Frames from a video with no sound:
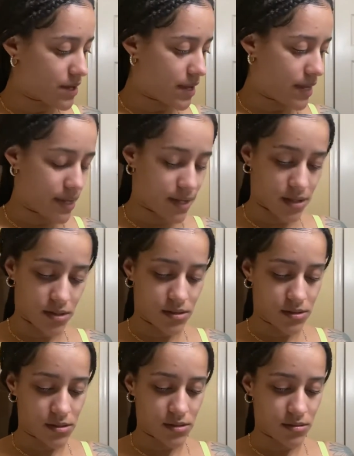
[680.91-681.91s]

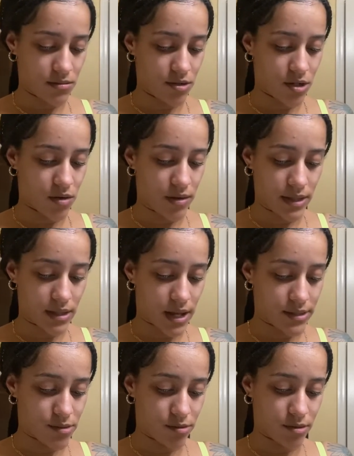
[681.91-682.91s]
and you know, I
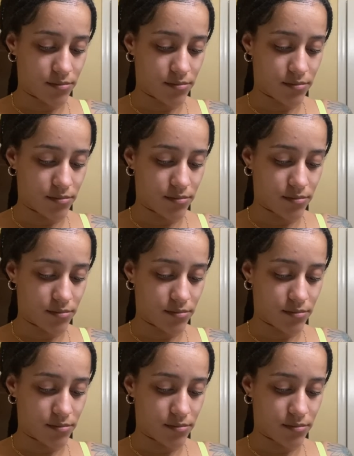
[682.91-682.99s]
told